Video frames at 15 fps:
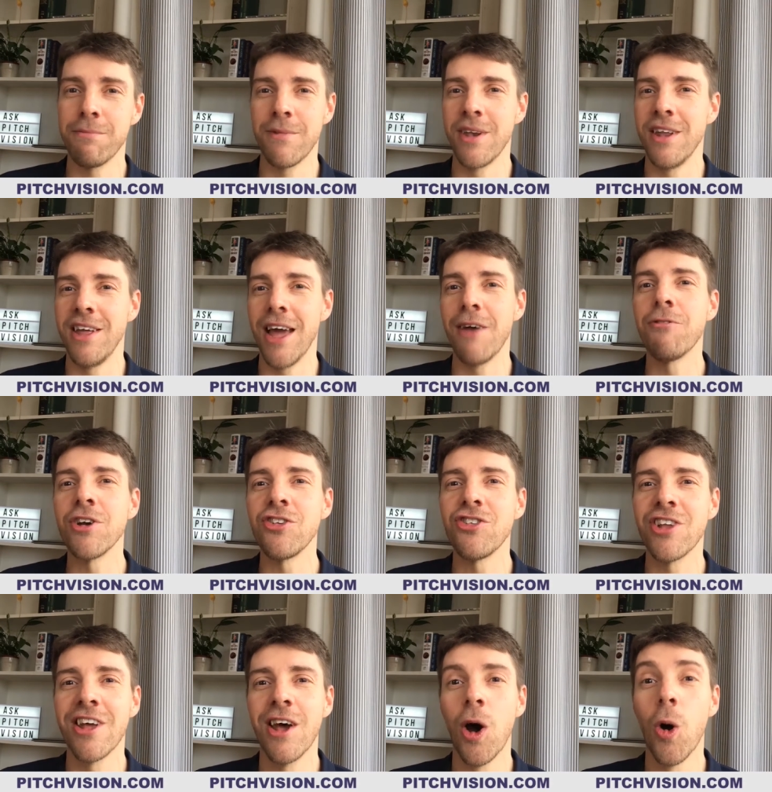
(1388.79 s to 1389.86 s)
And he averaged
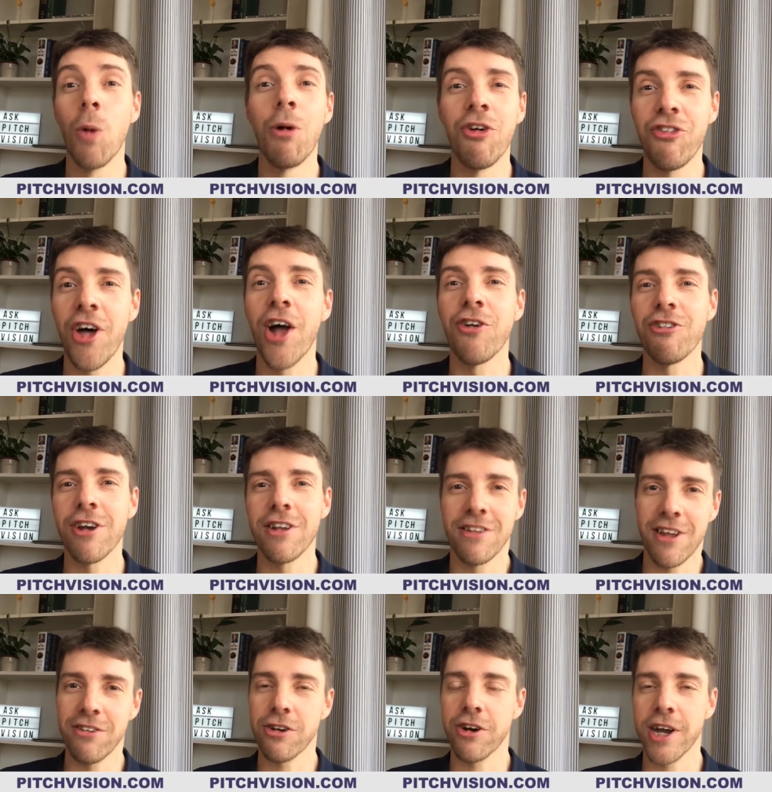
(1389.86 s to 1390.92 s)
almost 100 in
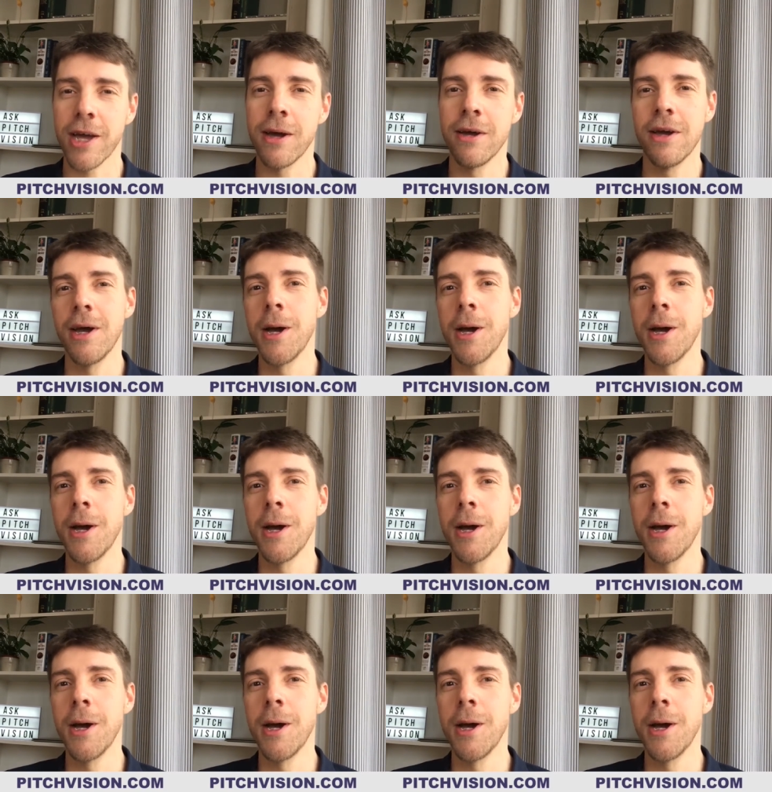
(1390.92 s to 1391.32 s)
Test cricket.